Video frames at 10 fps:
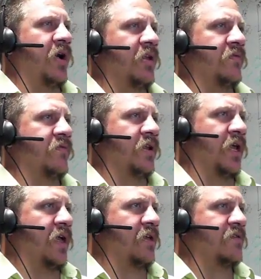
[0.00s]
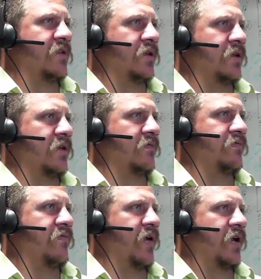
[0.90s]
body velocity
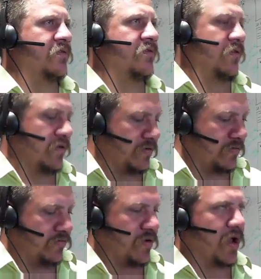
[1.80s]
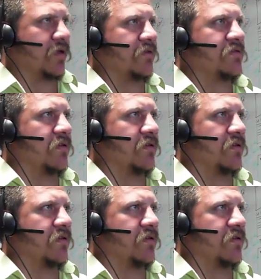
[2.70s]
vector, right?